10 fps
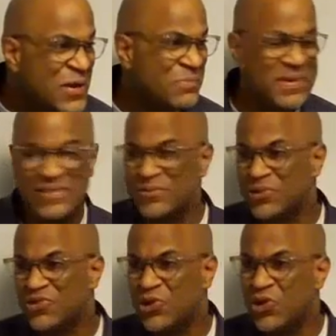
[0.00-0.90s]
principles
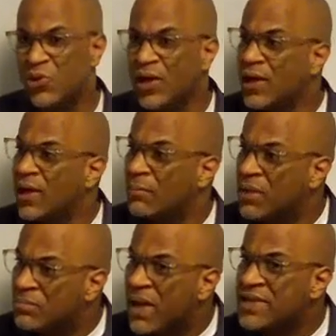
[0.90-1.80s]
to you,
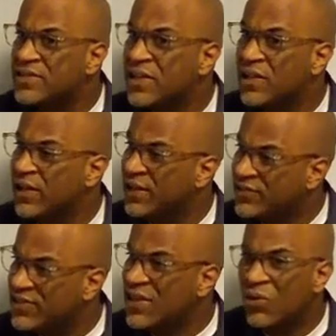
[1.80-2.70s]
but basically
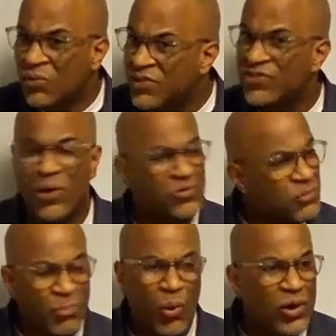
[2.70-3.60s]
SEO results
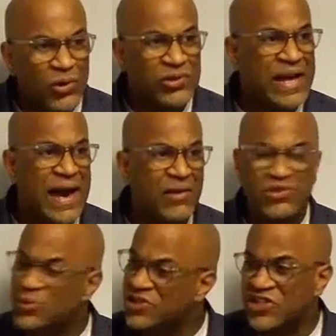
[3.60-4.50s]
boil down
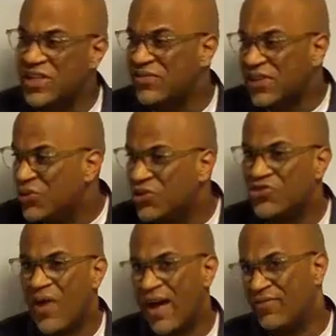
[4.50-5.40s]
to achieving your
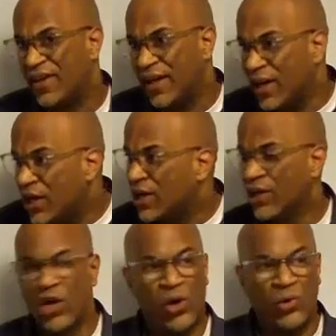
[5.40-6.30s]
traffic
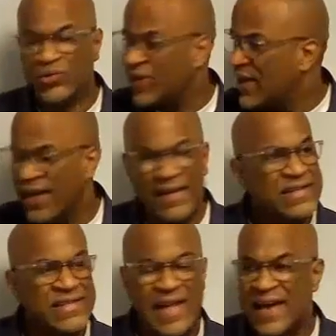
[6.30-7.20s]
goals. It is
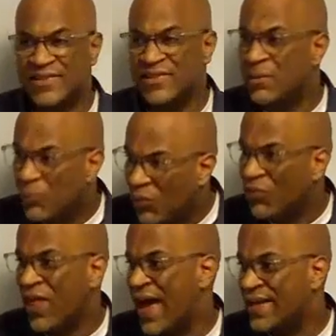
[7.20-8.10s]
that simple.
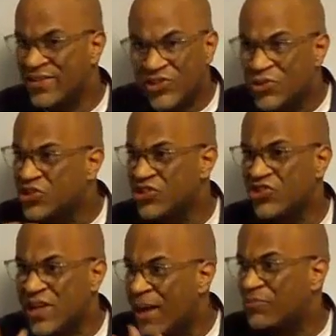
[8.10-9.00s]
That is search engine
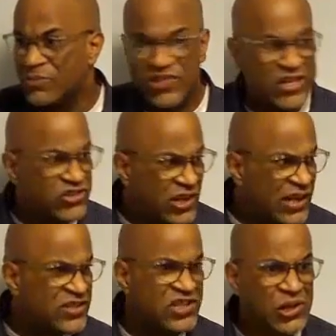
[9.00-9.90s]
optimization. Let
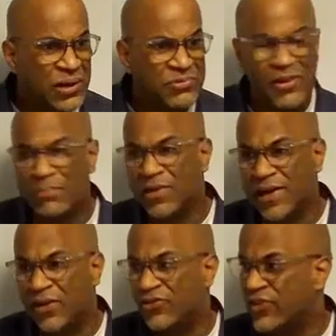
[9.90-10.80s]
us clear up something
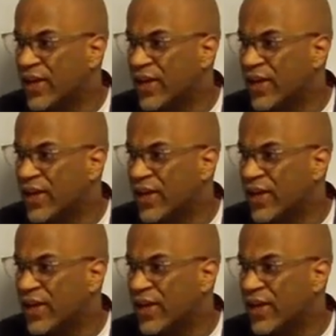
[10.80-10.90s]
else.